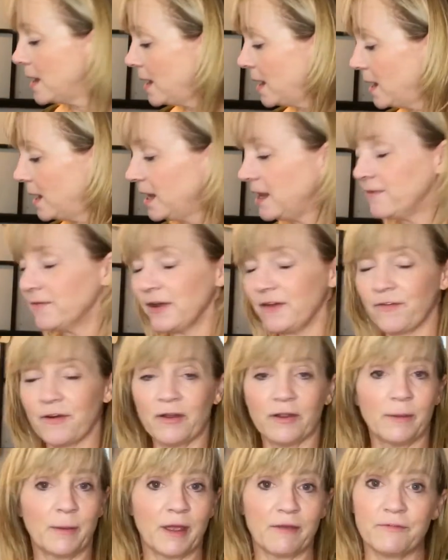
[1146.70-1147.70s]
even if I
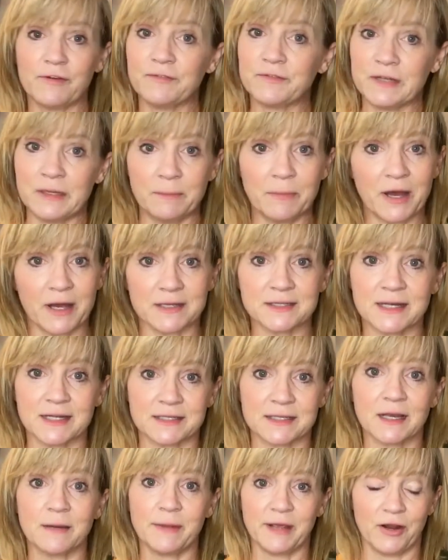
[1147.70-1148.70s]
only make 15 bucks, that's
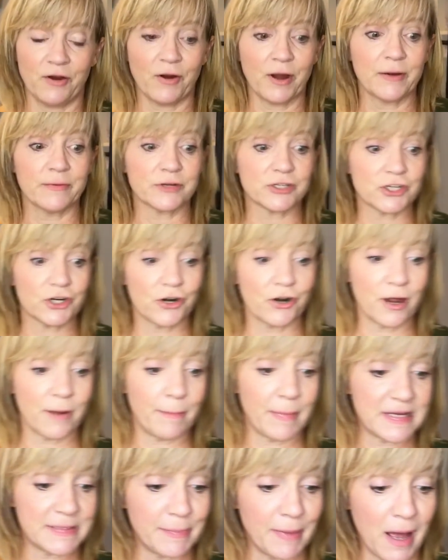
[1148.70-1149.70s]
going to be a great return
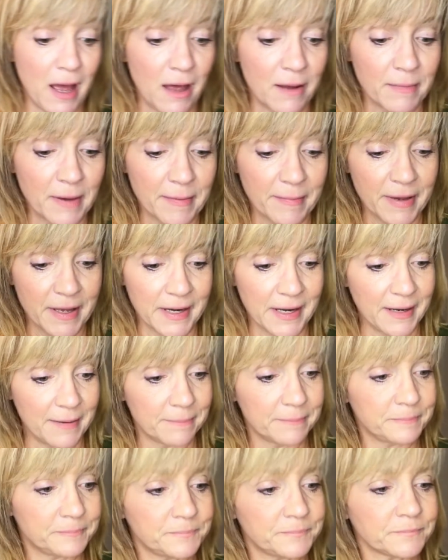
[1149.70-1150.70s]
on my money.
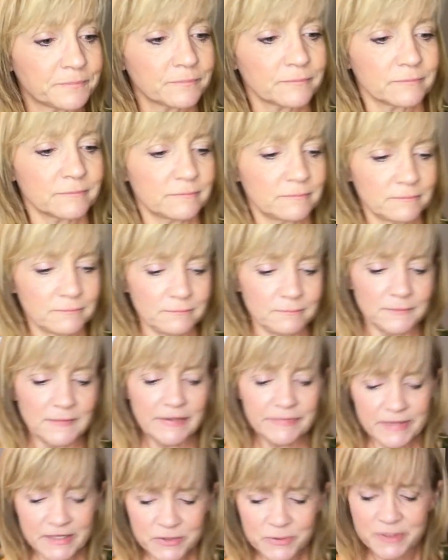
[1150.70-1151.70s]

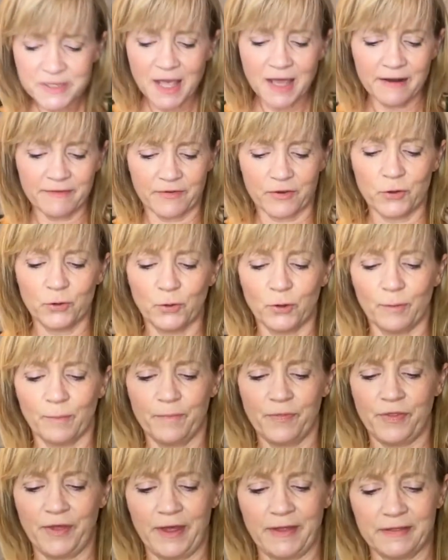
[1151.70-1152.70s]
But this was kind of a cool
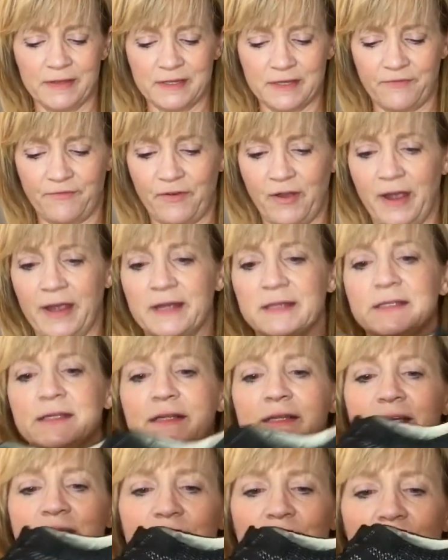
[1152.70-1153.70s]
thing to find.
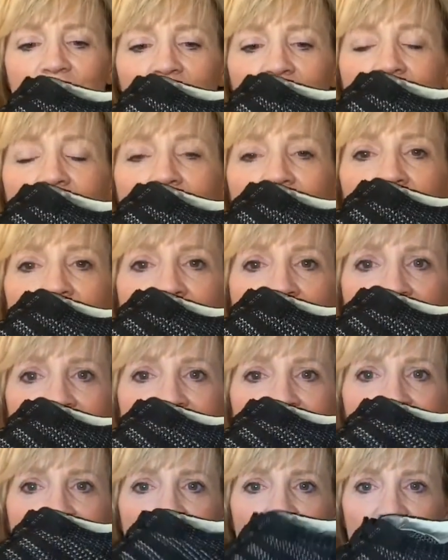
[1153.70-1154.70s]
These are nice
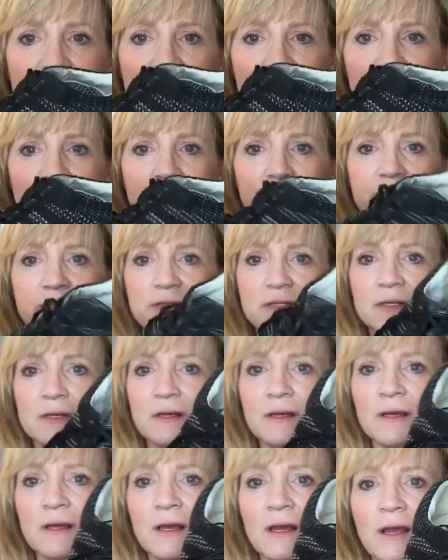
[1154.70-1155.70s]
tennis shoes,
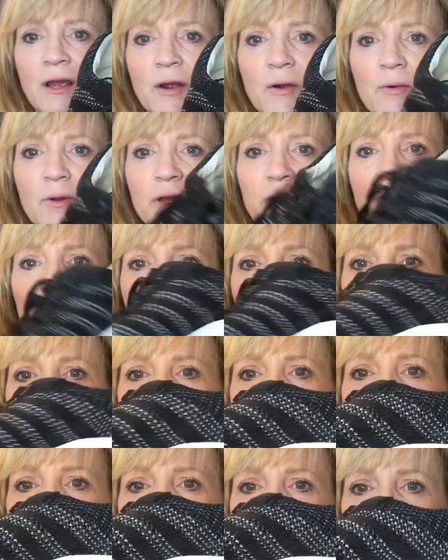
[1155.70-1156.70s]
really cute
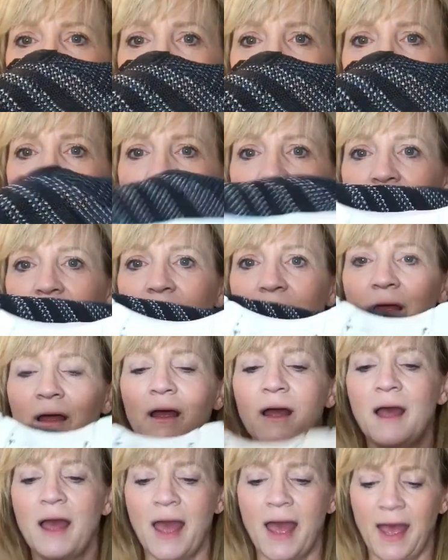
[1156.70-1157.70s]
style,
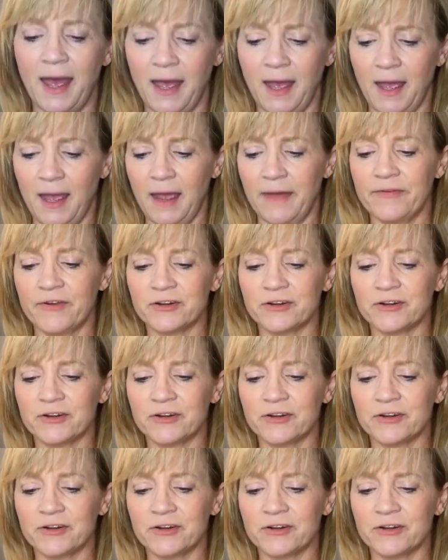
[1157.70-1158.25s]
and they're